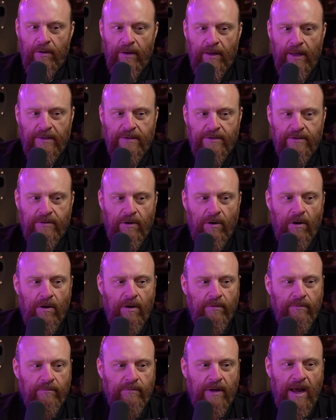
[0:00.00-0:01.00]
it's
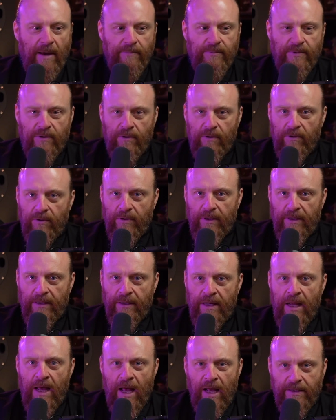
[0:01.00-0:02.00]
gone absolutely
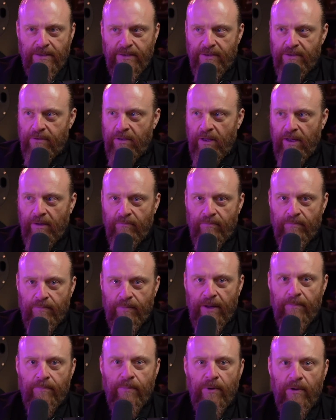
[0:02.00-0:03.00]
nuts. Like
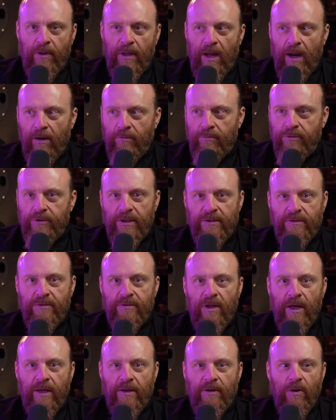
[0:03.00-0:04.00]
people yeah. are just
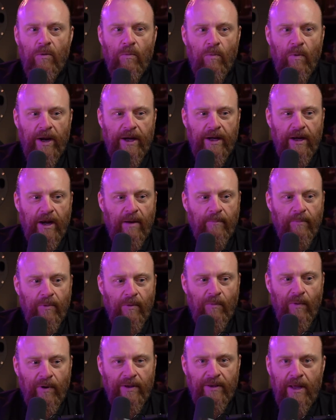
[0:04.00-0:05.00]
like, you wake up
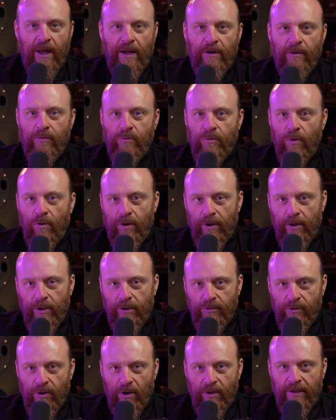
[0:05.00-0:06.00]
and one day you're talking to
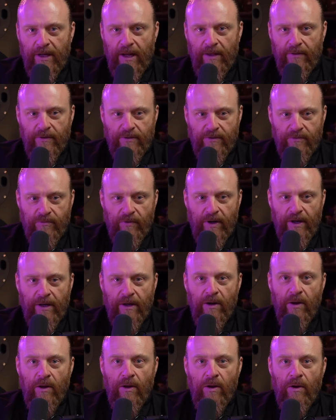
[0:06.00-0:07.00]
John down the street
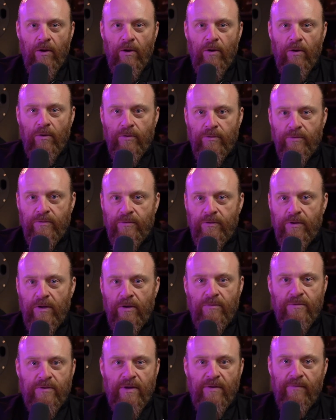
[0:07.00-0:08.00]
who's
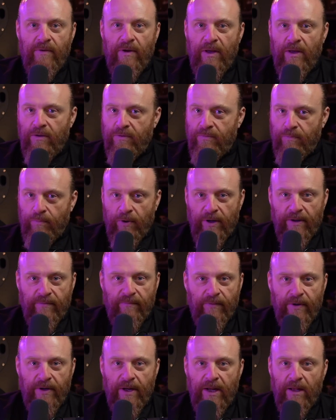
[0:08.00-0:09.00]
who's a who's pretty
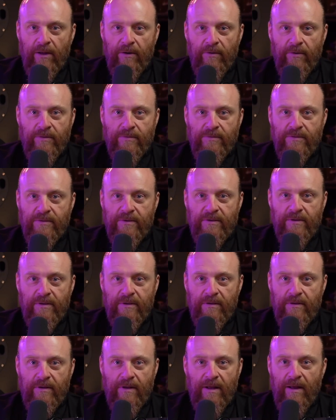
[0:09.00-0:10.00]
vanilla, who's
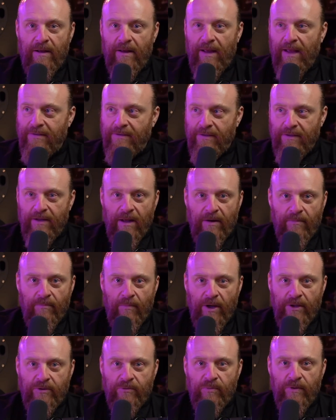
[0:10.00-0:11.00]
that hasn't done
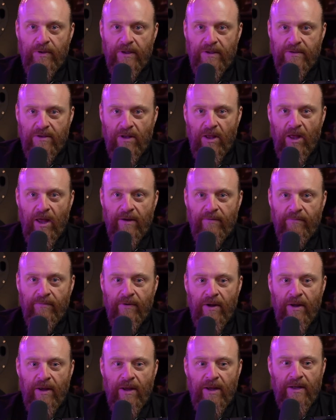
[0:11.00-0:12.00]
much with his life.
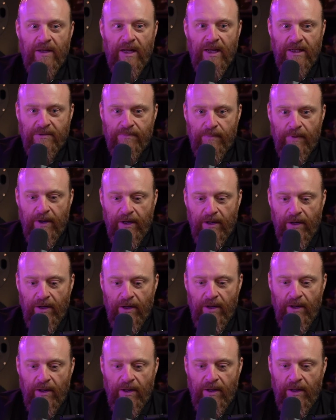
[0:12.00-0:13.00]
Next minute,
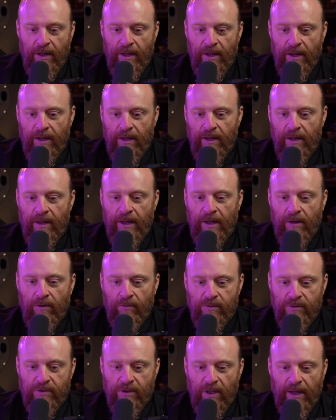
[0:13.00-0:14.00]
he
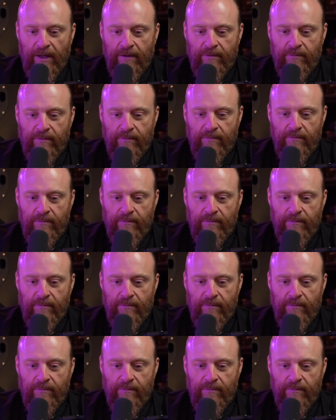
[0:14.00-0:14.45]
looks like